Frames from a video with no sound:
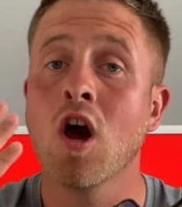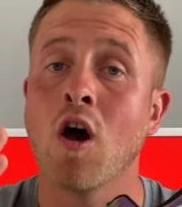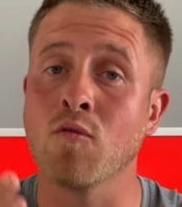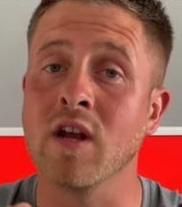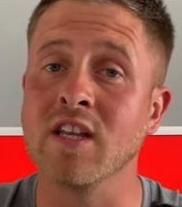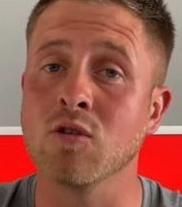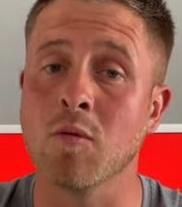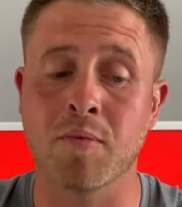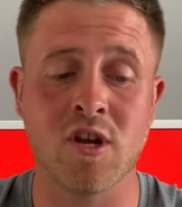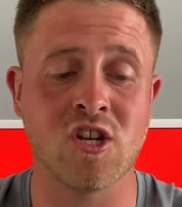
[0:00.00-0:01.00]
i really do
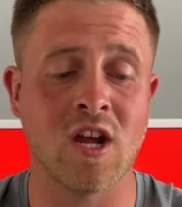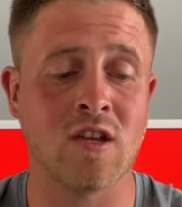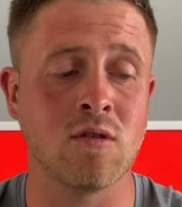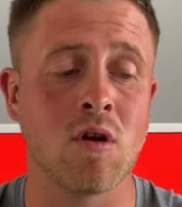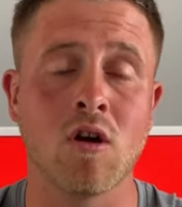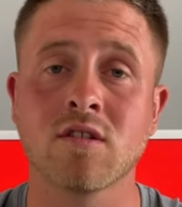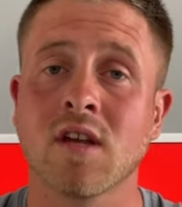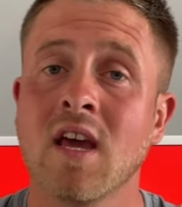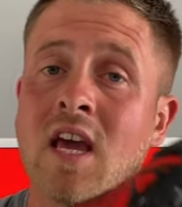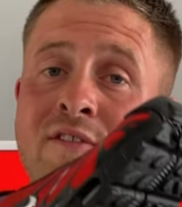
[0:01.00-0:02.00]
appreciate you
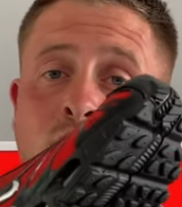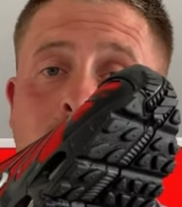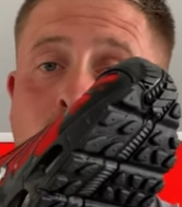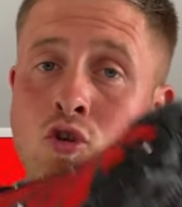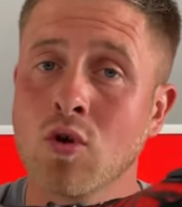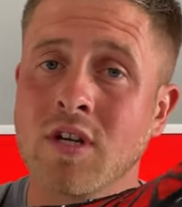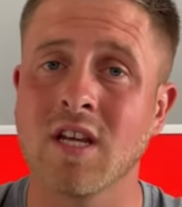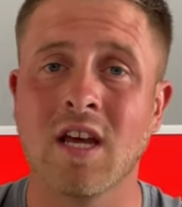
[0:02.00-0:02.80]
guys if you enjoyed